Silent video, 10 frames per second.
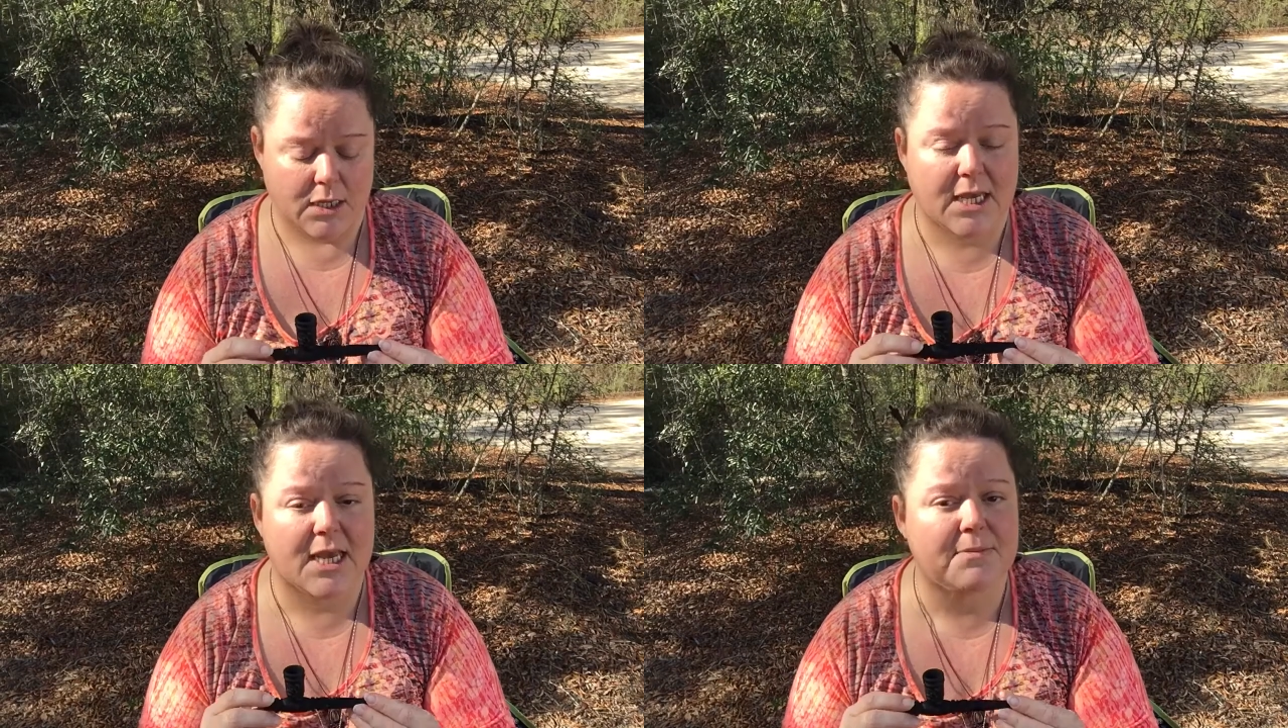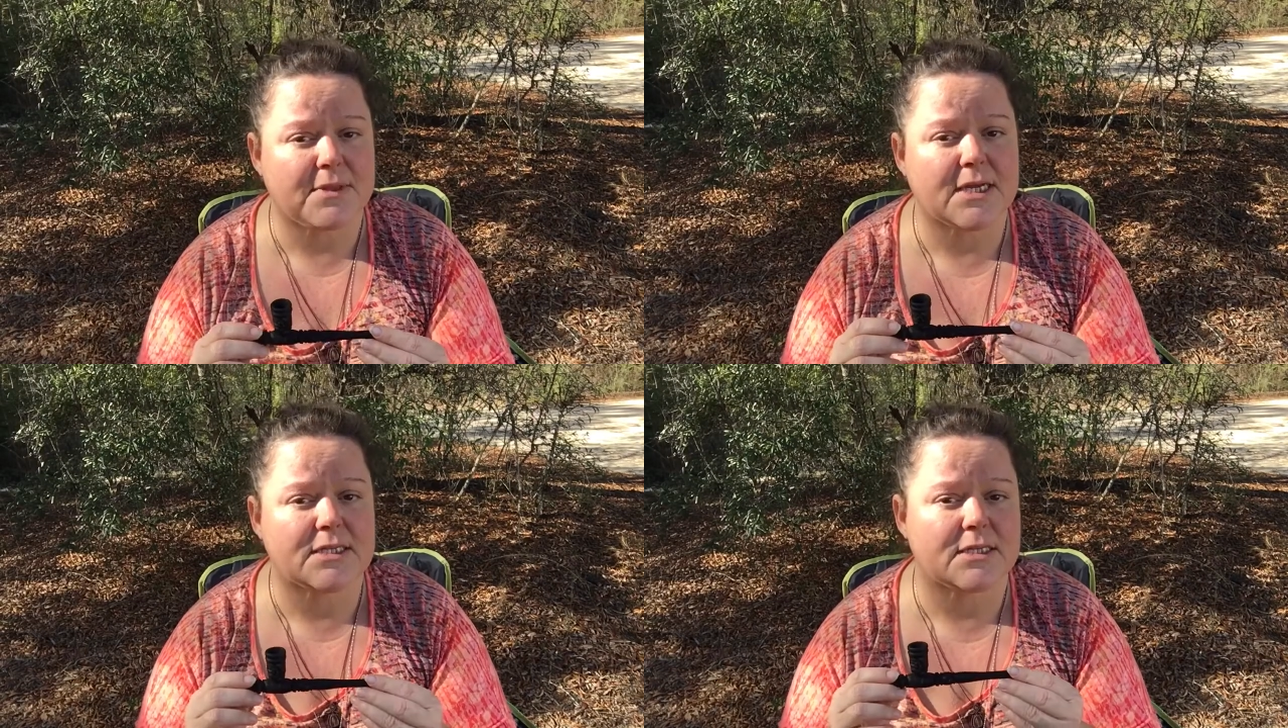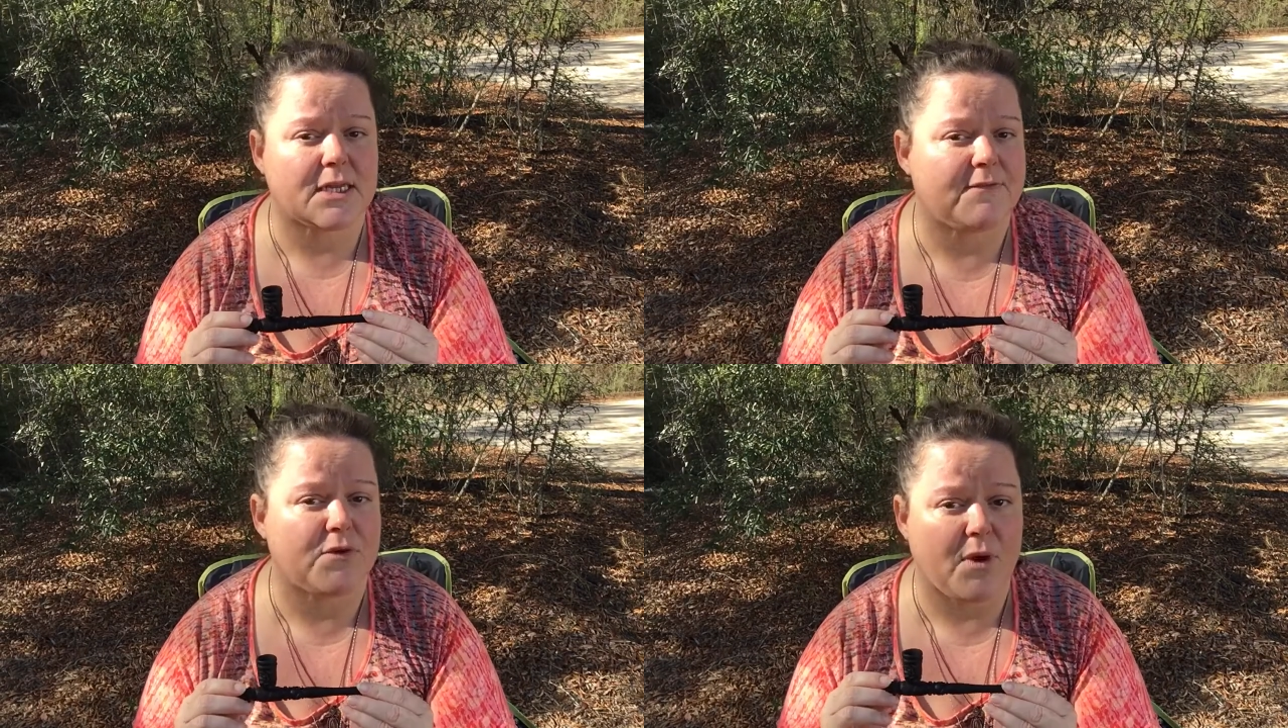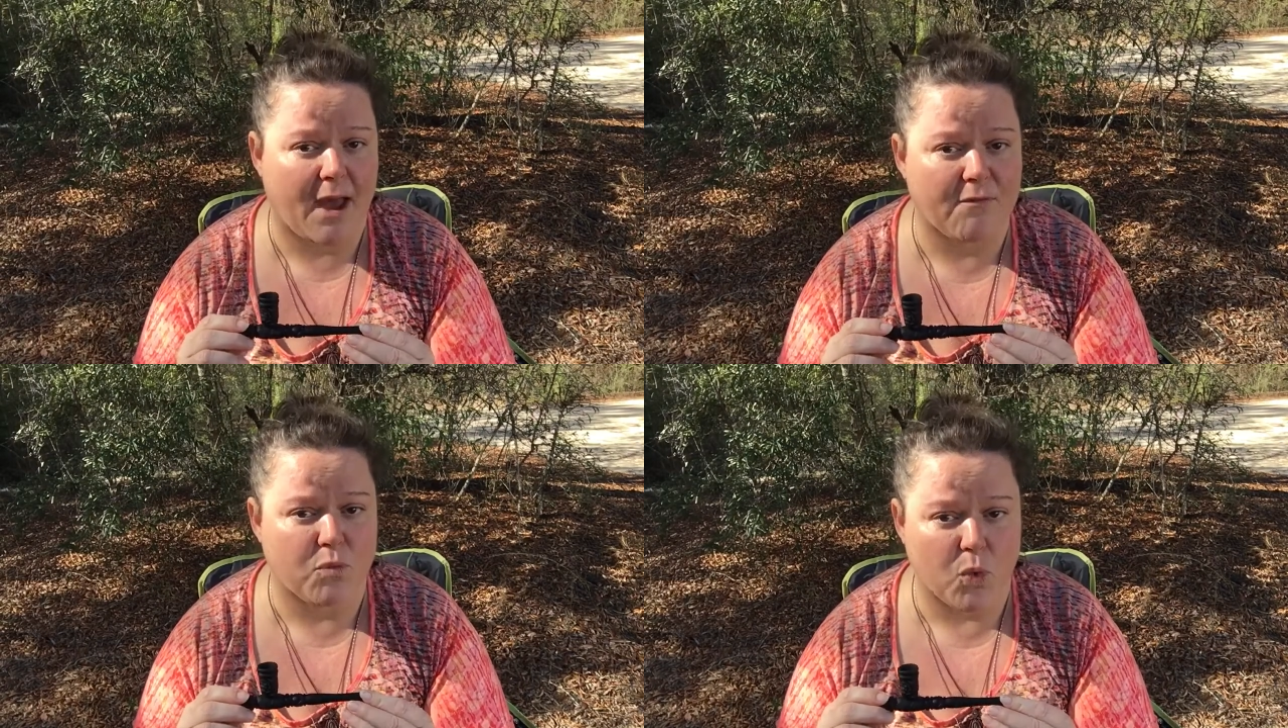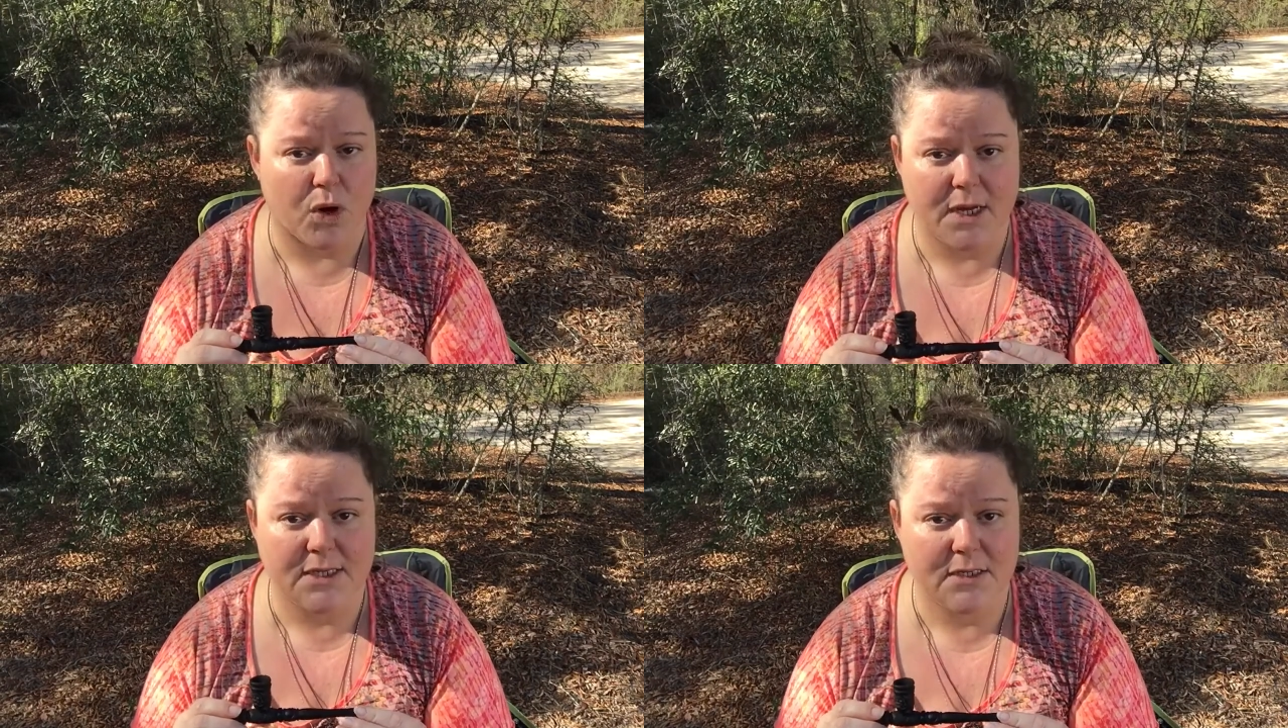Keep this, if you have
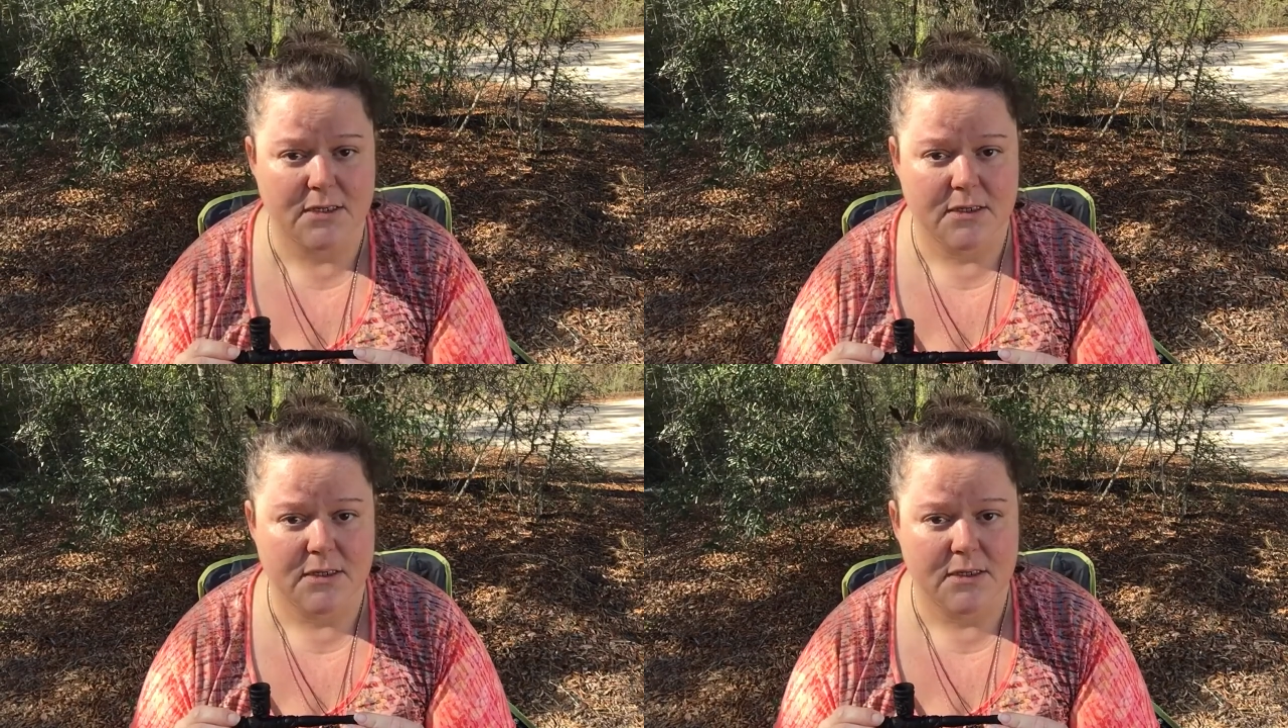wood,